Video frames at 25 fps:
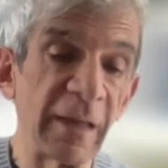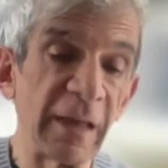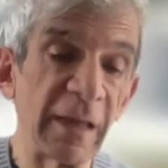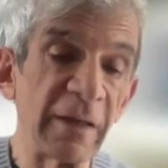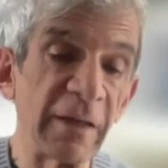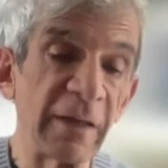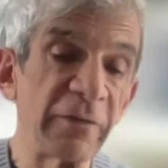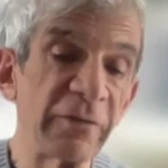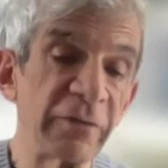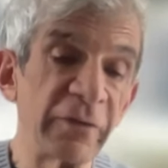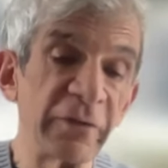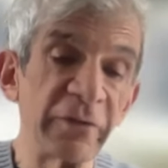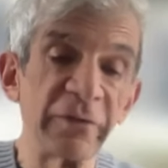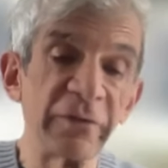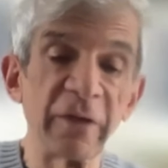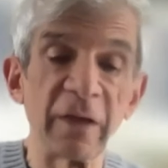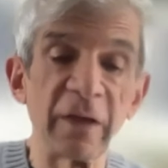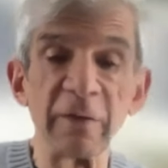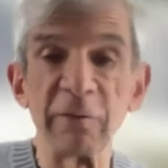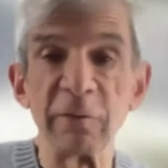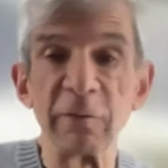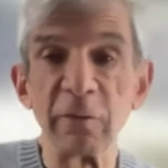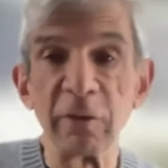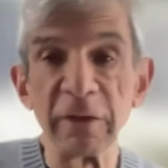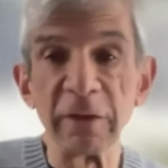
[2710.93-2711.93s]
That is to
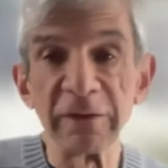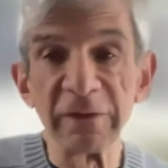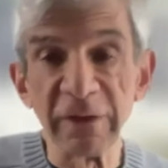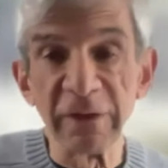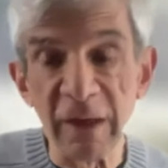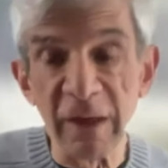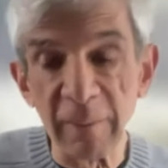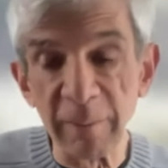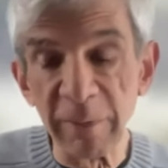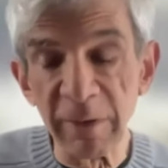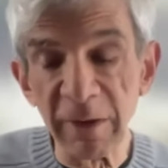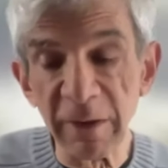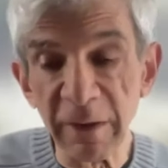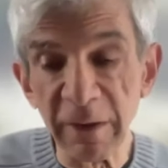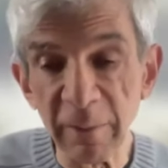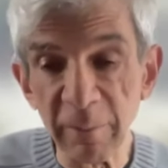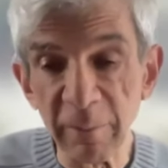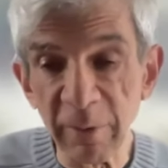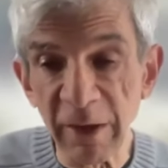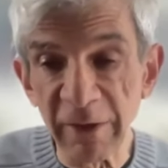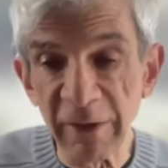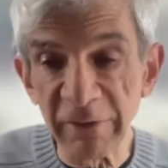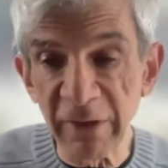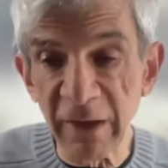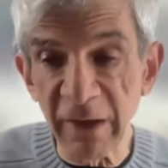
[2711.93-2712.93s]
say, for example, in a
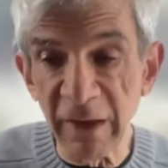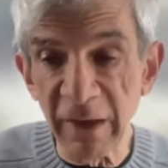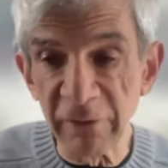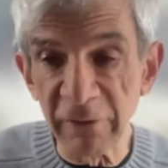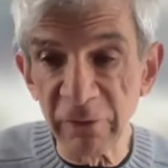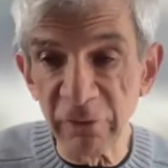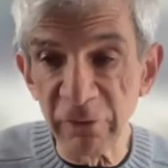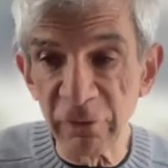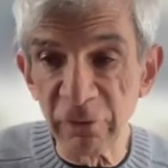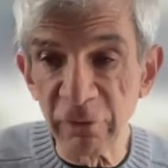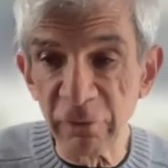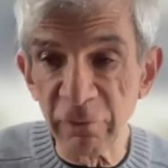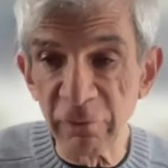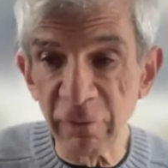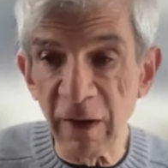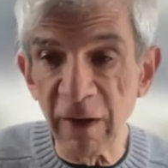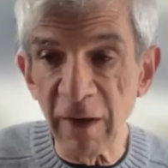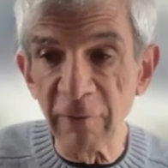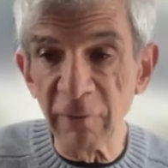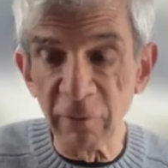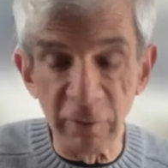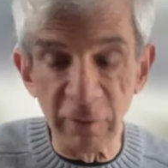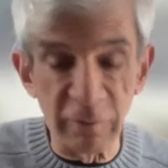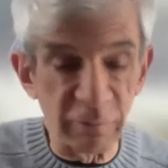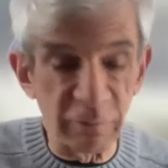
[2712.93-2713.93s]
breast cancer
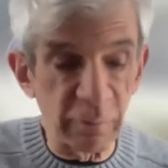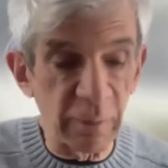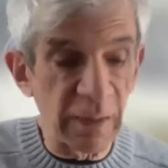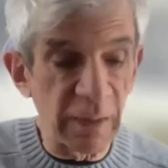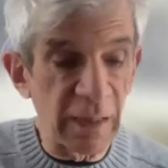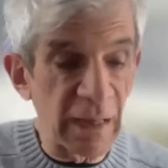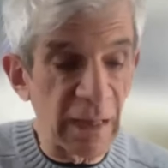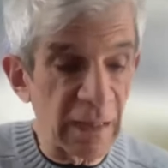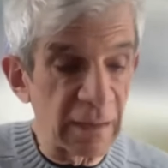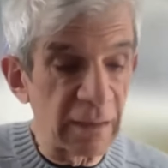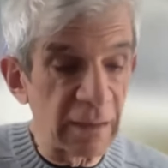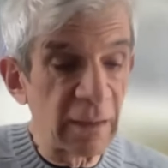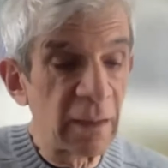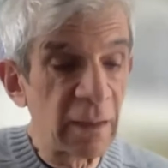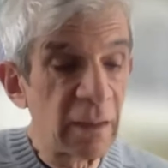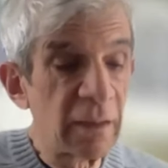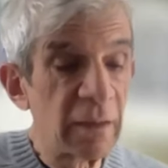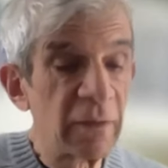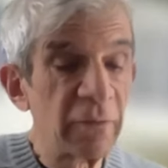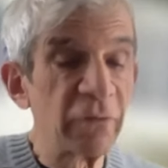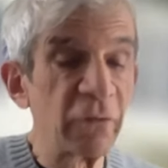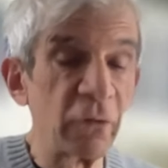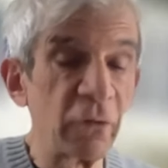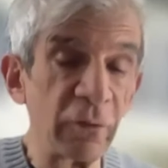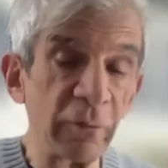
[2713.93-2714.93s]
survivor, if we had
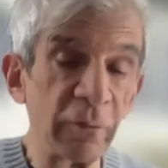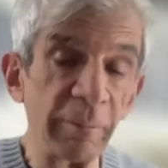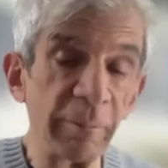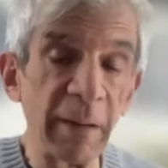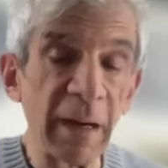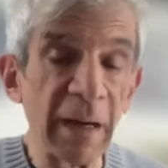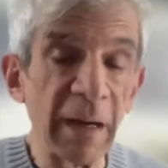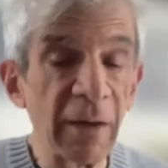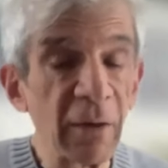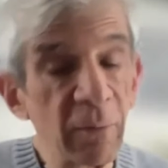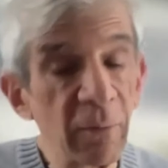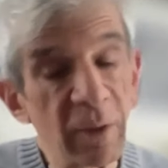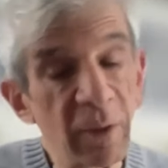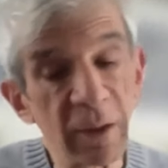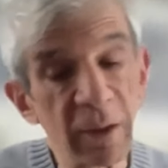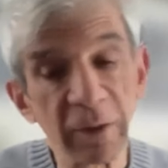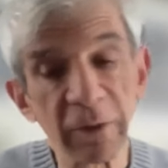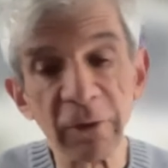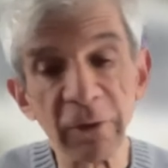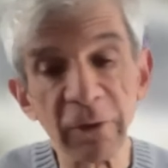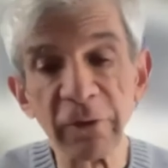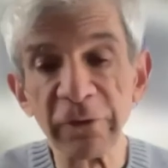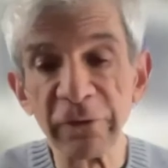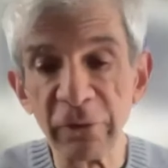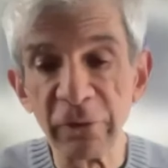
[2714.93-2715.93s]
certain
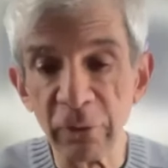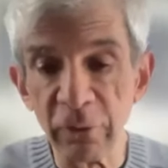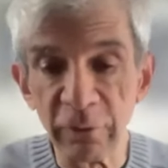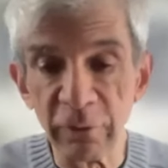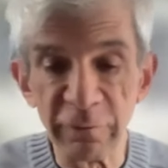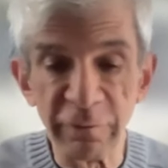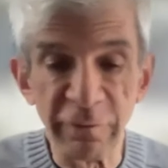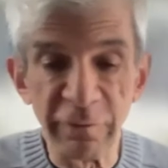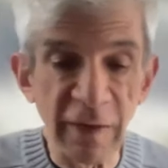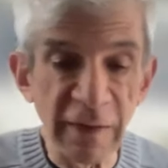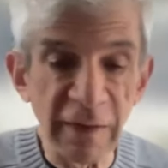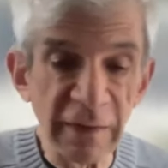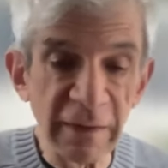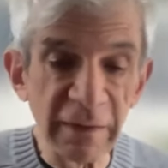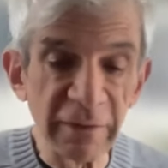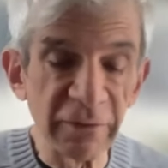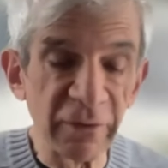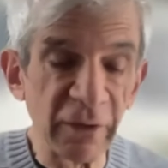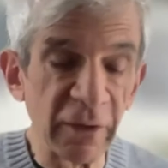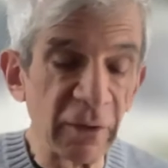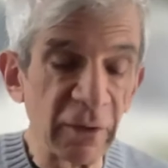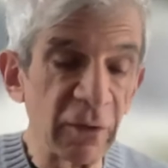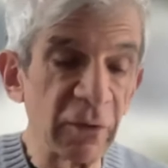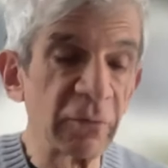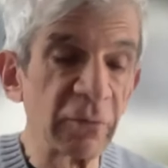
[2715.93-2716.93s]
biomarkers or
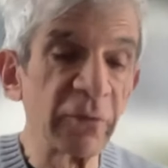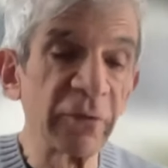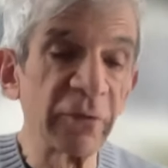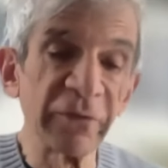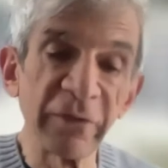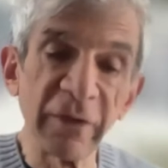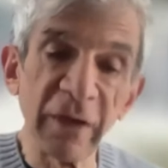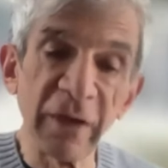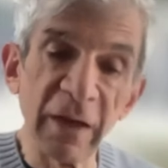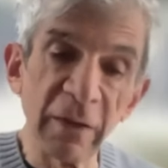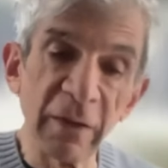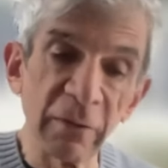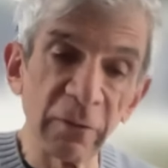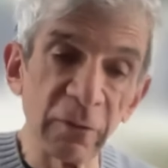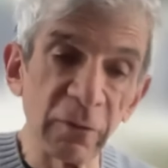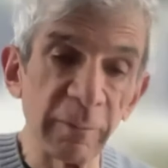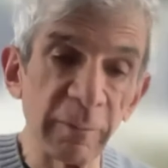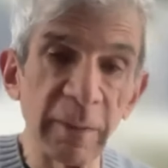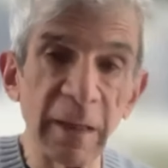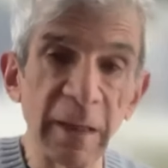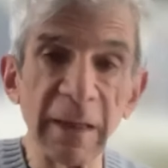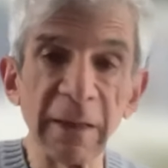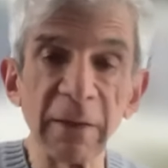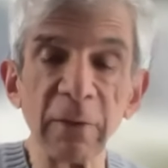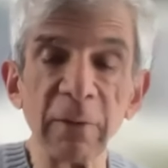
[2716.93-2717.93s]
findings on ultrasound or
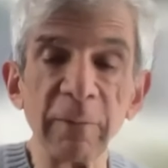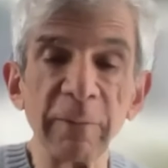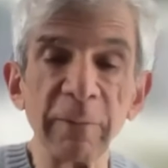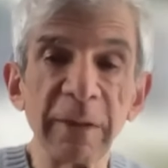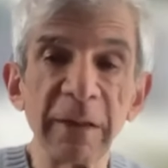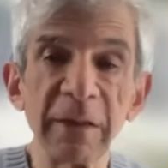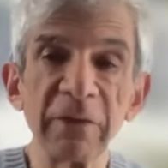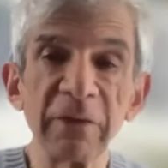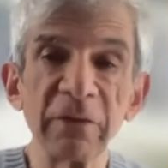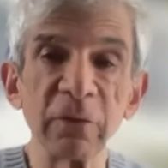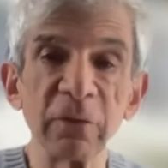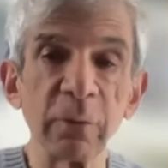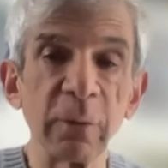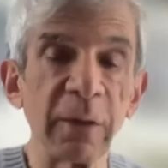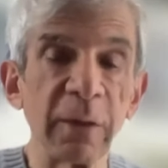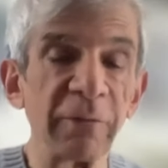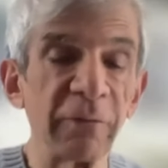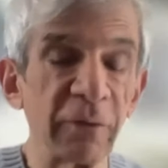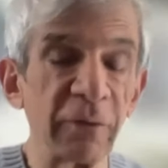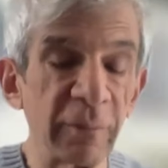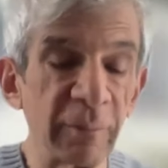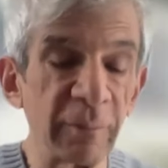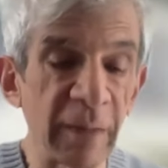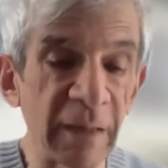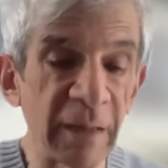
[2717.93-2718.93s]
bioimpedance or
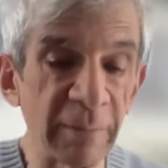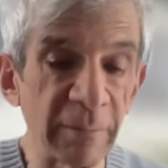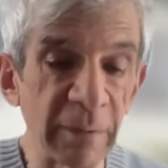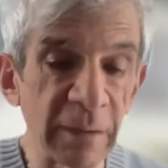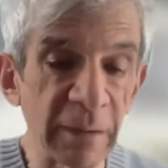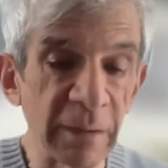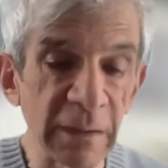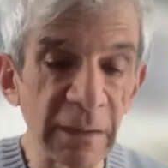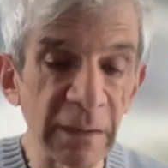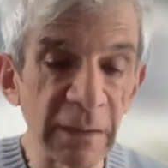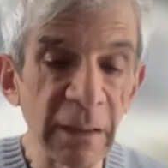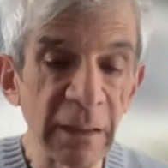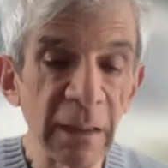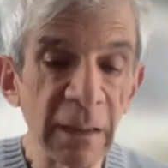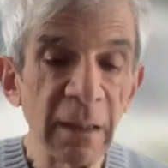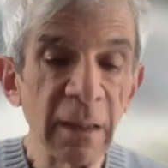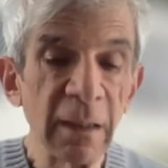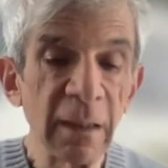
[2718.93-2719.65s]
whatever it might be,